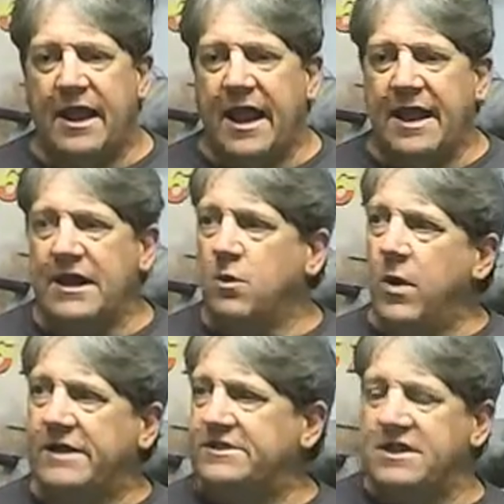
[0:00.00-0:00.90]
and it
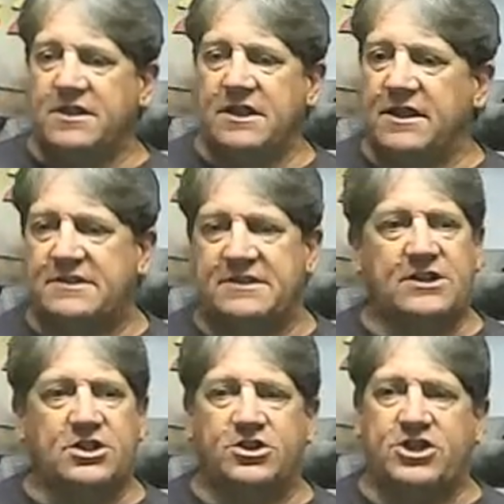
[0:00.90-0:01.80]
went to these
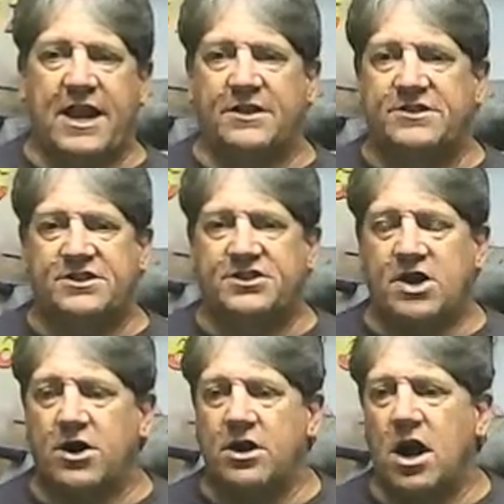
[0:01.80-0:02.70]
digital channels that
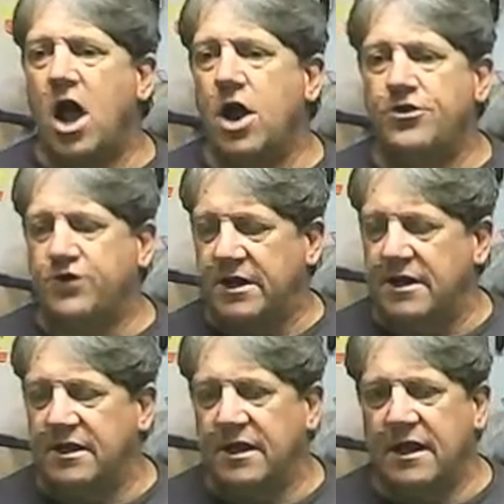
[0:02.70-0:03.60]
start at 100
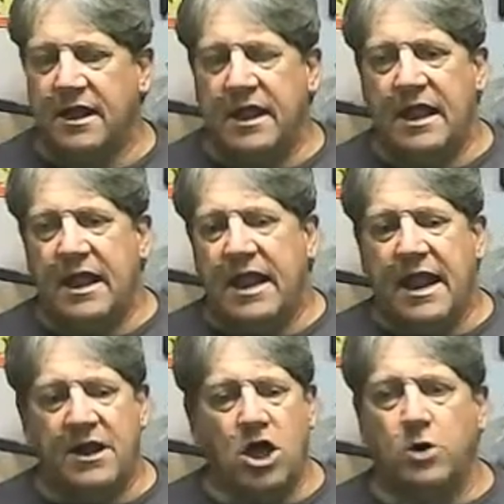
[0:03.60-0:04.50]

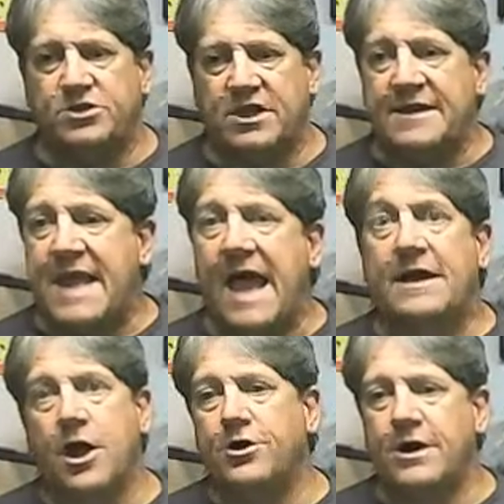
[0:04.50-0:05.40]
and go to
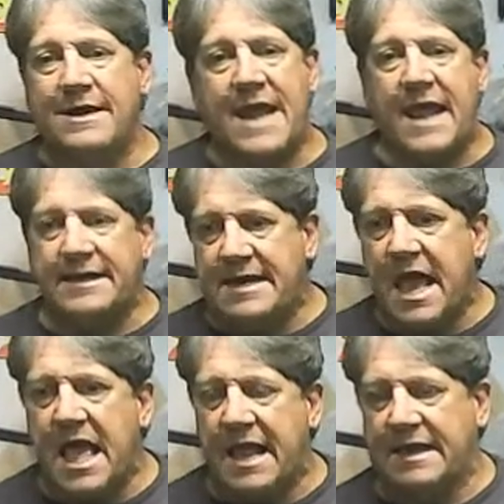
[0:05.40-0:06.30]

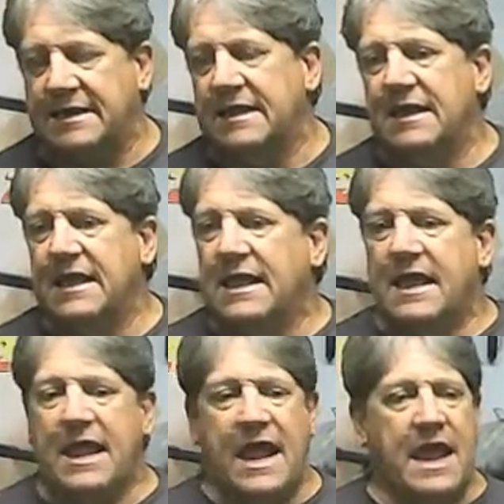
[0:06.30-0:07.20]
999.
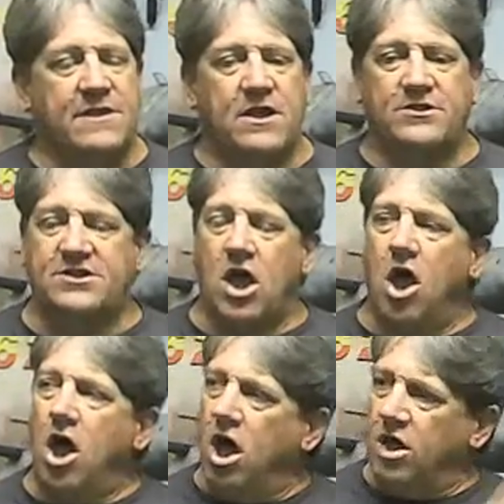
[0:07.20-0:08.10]
And there's
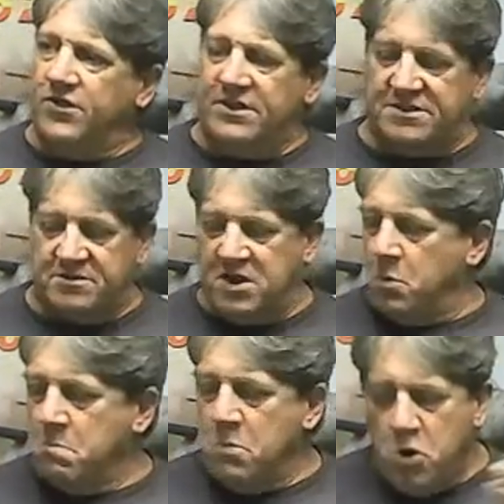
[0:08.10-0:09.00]
all this,
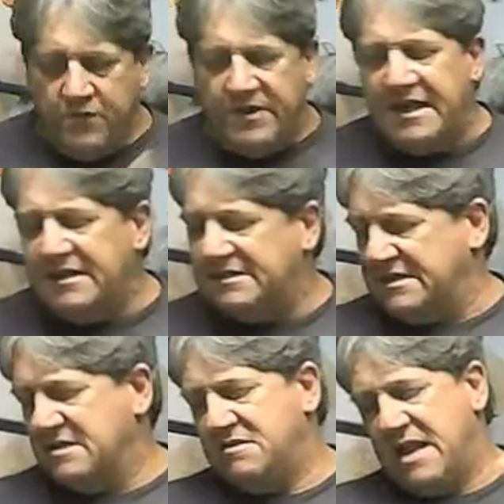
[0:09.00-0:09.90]
movies
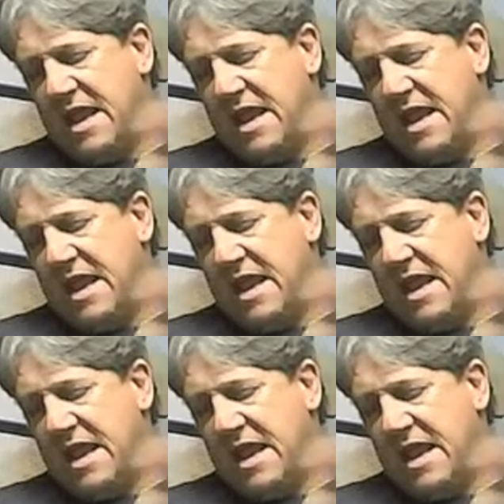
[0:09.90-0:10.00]
and